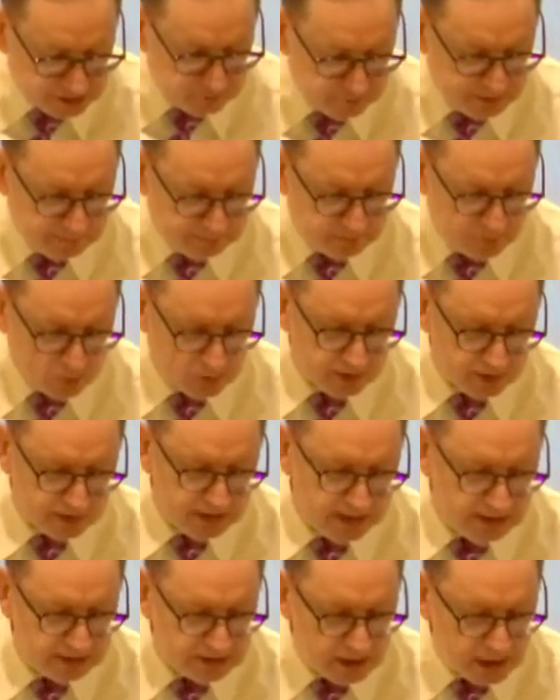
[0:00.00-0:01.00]
you've been born
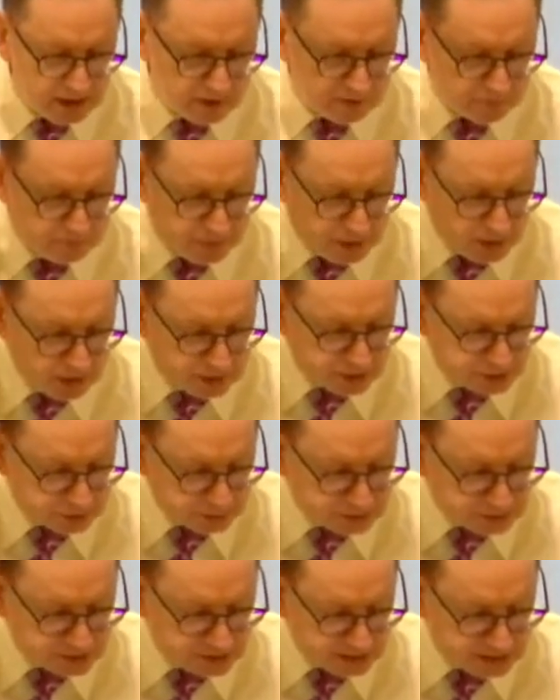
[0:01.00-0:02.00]
again, not of
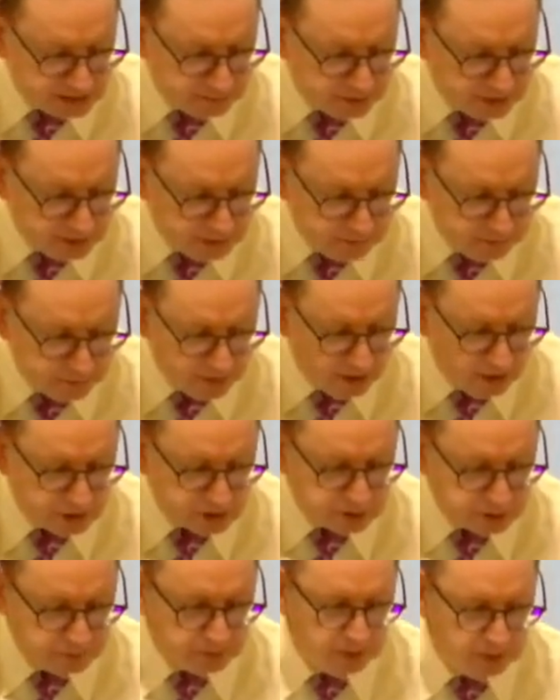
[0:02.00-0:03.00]
perishable seed, but
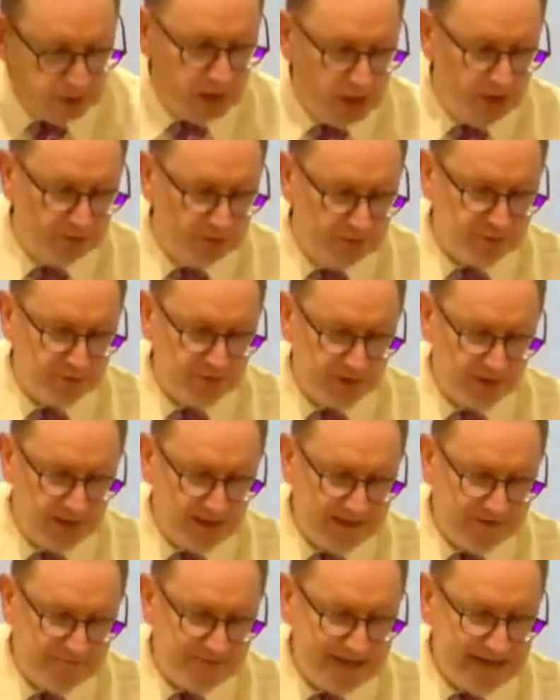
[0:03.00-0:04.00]
imperishable, through the
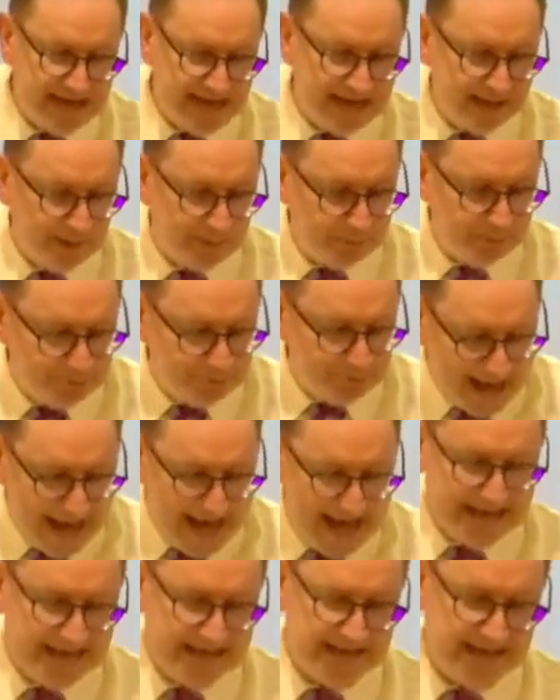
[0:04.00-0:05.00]
living and
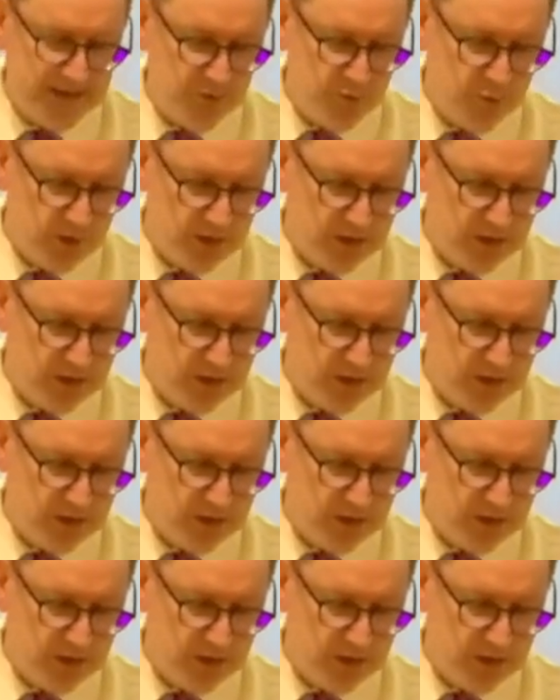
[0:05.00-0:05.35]
abiding